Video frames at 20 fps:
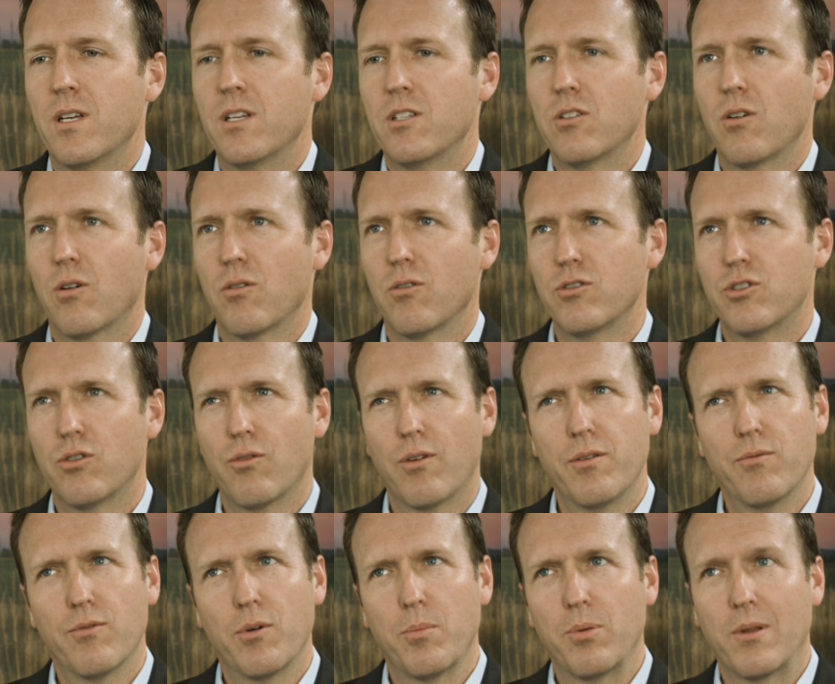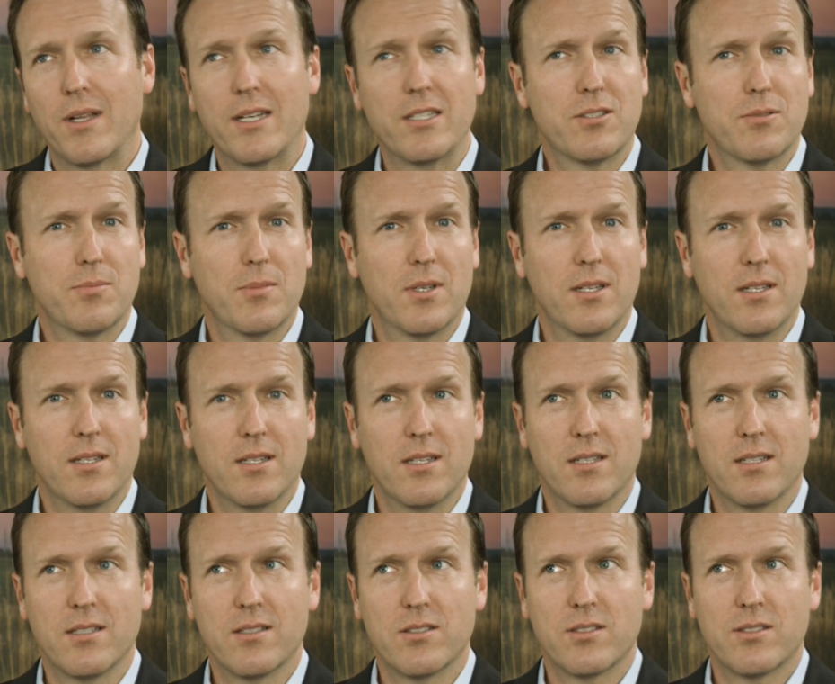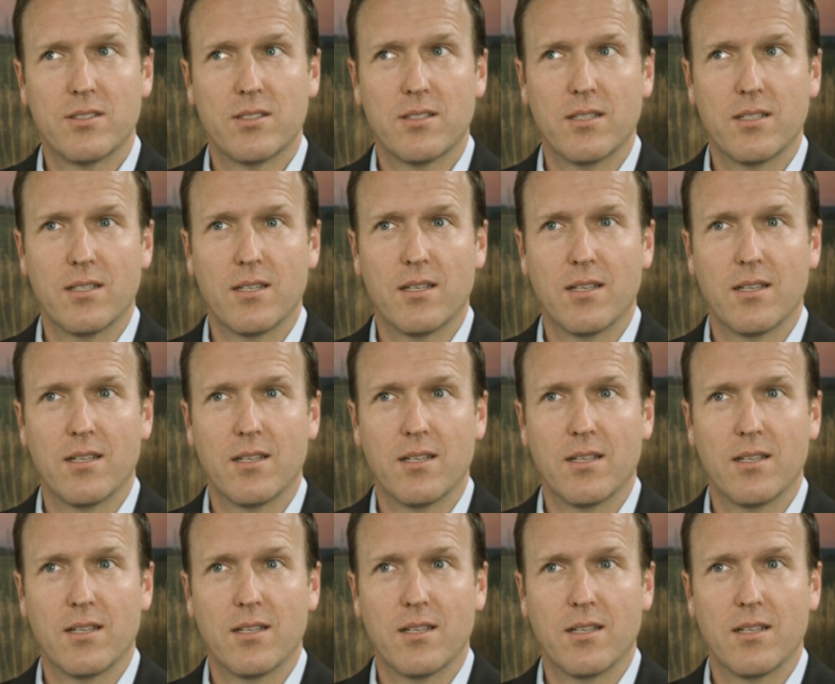Total joint replacement is